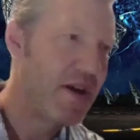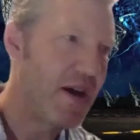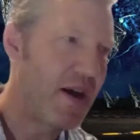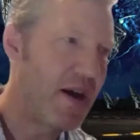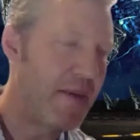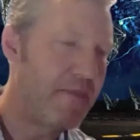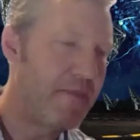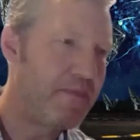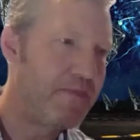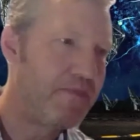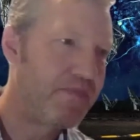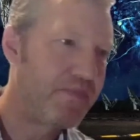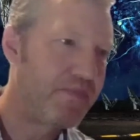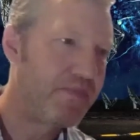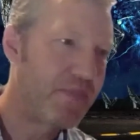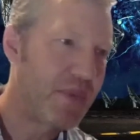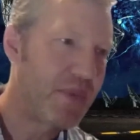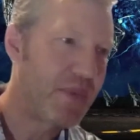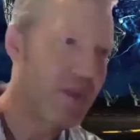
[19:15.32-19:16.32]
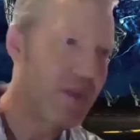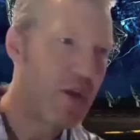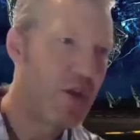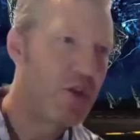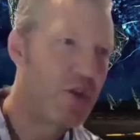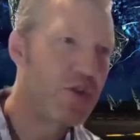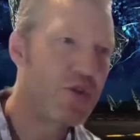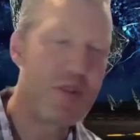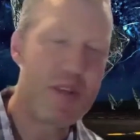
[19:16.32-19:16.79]

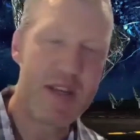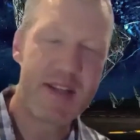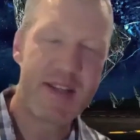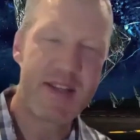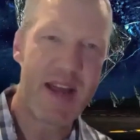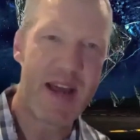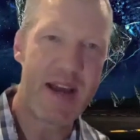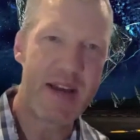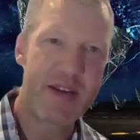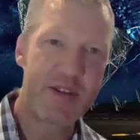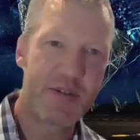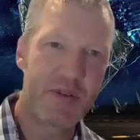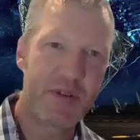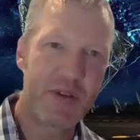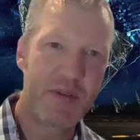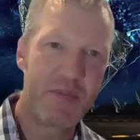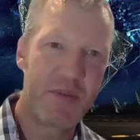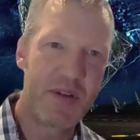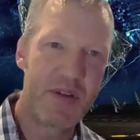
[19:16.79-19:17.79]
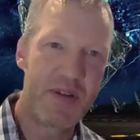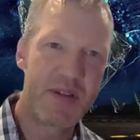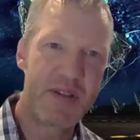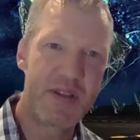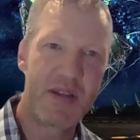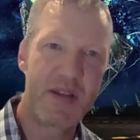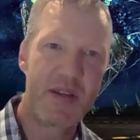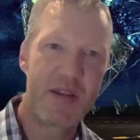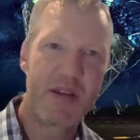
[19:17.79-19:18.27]
to the international
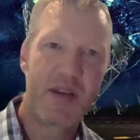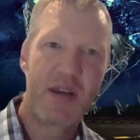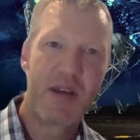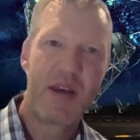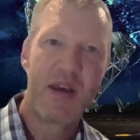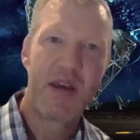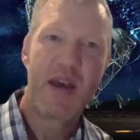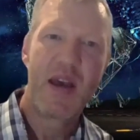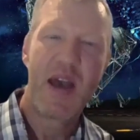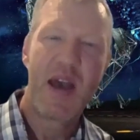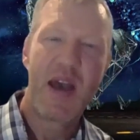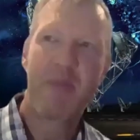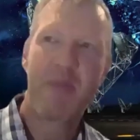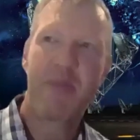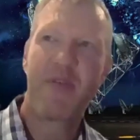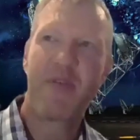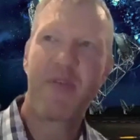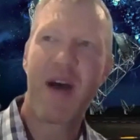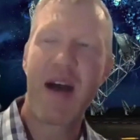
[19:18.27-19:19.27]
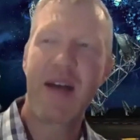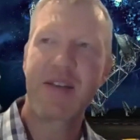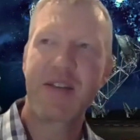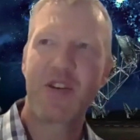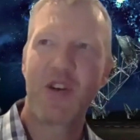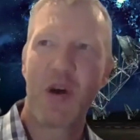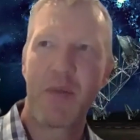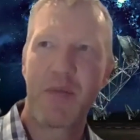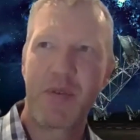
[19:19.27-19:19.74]
community, and
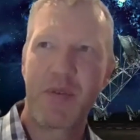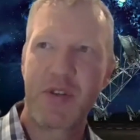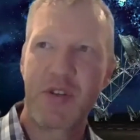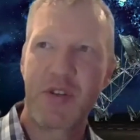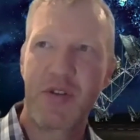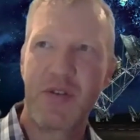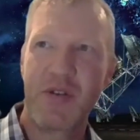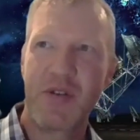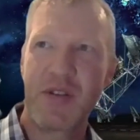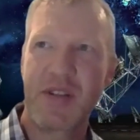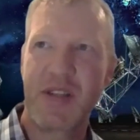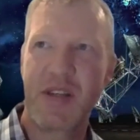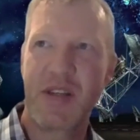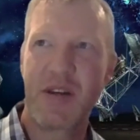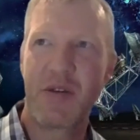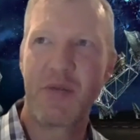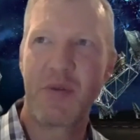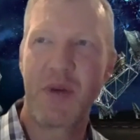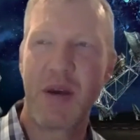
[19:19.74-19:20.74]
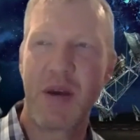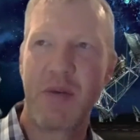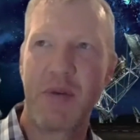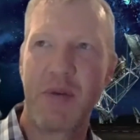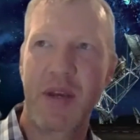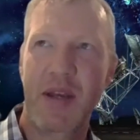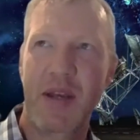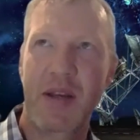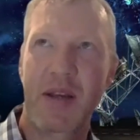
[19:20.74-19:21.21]
provides an opportunity where
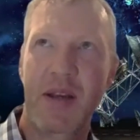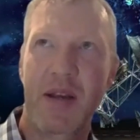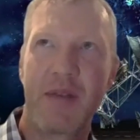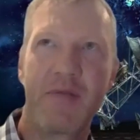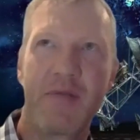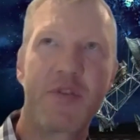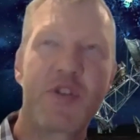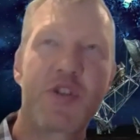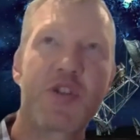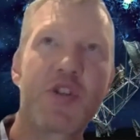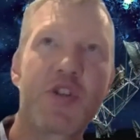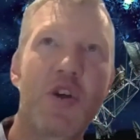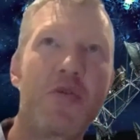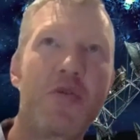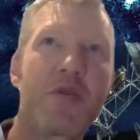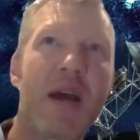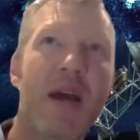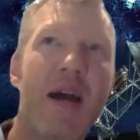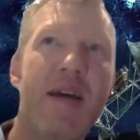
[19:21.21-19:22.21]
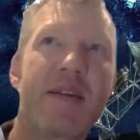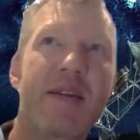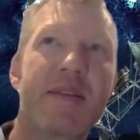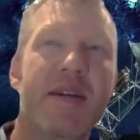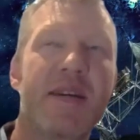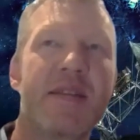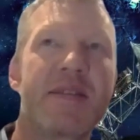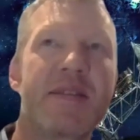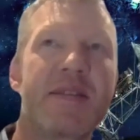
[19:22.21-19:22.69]
we can kind of
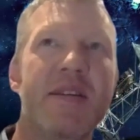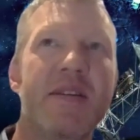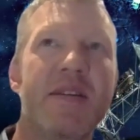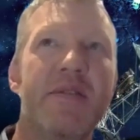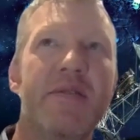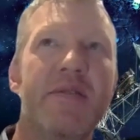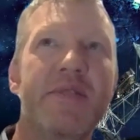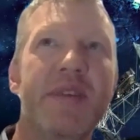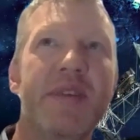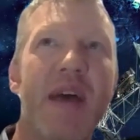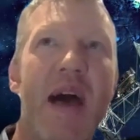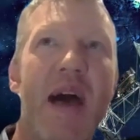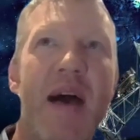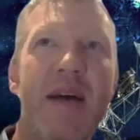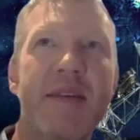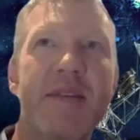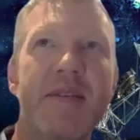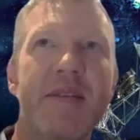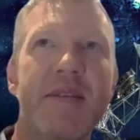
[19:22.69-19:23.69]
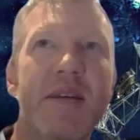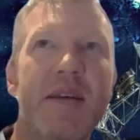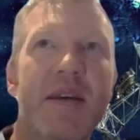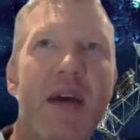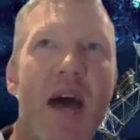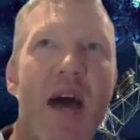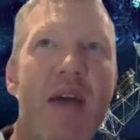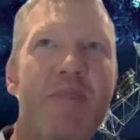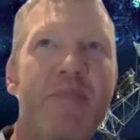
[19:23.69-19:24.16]
showcase ourselves as
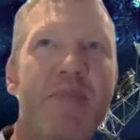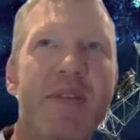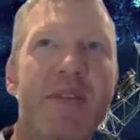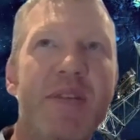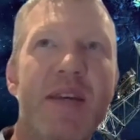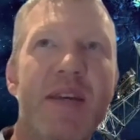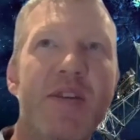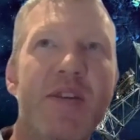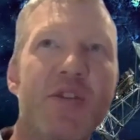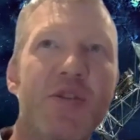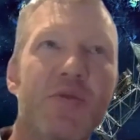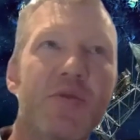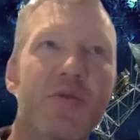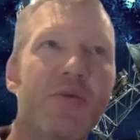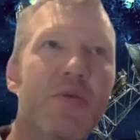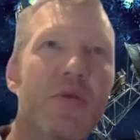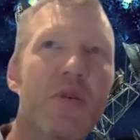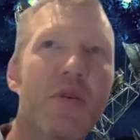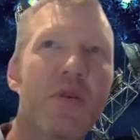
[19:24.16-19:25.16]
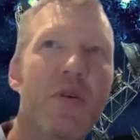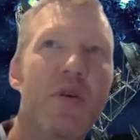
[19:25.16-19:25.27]
a potential